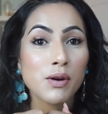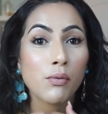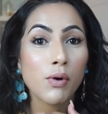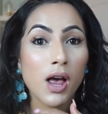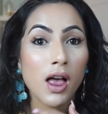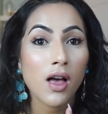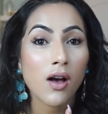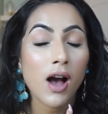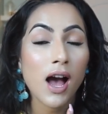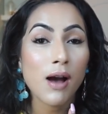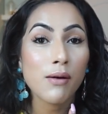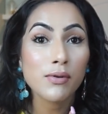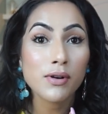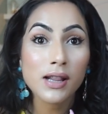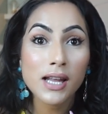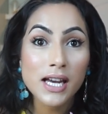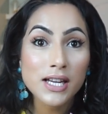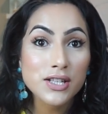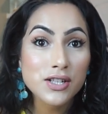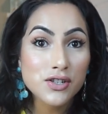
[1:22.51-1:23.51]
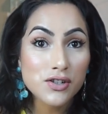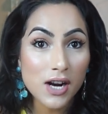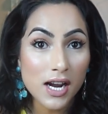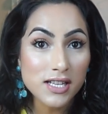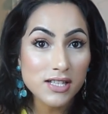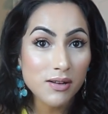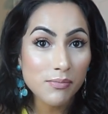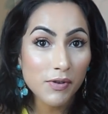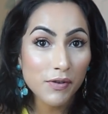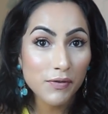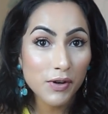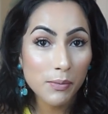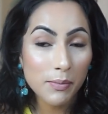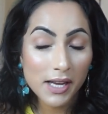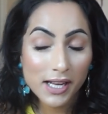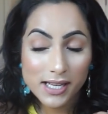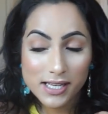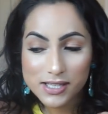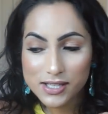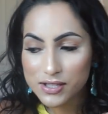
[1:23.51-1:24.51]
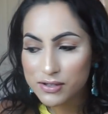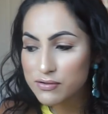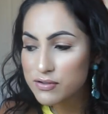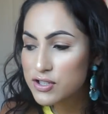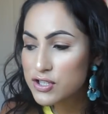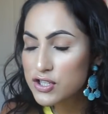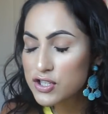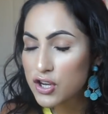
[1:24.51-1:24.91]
Well, I would like to try some of your bathing suits.